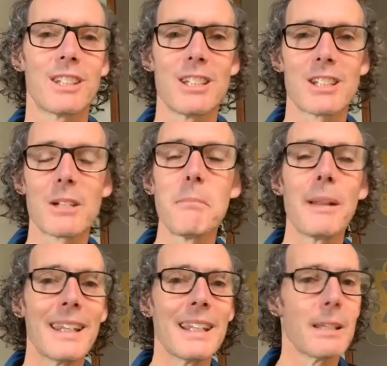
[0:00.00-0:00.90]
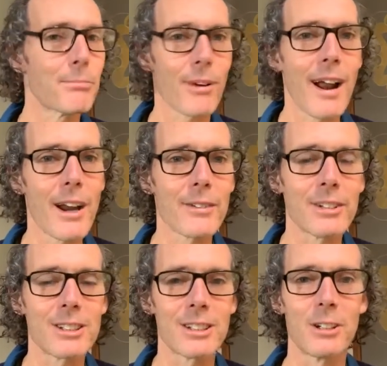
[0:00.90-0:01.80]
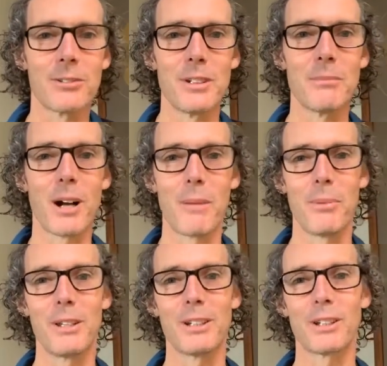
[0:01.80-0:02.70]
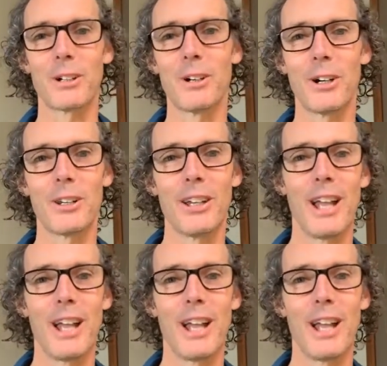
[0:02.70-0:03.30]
It is completely proud of itself, in my opinion, God.